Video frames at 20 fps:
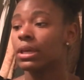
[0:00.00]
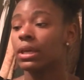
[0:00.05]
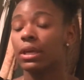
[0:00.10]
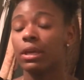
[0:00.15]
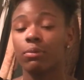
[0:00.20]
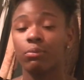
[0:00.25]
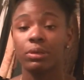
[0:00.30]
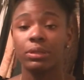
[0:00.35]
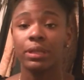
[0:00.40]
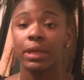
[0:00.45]

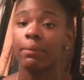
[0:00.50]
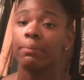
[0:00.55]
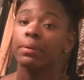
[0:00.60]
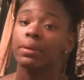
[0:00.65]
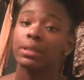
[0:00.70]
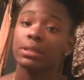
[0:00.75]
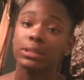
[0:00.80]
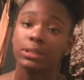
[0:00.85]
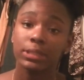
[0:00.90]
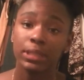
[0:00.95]
And with that
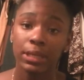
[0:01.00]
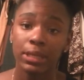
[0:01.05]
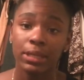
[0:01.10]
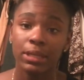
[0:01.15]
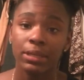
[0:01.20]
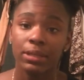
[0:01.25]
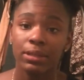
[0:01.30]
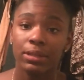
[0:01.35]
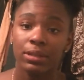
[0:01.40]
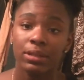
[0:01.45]
being
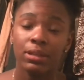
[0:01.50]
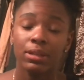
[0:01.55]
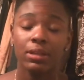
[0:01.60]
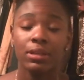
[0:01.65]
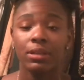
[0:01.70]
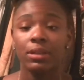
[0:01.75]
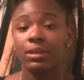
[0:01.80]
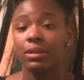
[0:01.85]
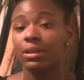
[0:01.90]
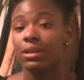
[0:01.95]
said,
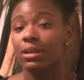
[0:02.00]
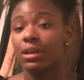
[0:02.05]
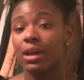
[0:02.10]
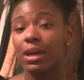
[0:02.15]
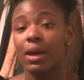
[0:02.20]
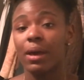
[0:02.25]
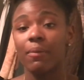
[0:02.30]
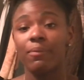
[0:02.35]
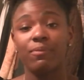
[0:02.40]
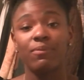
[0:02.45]

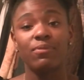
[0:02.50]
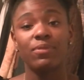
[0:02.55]
I'm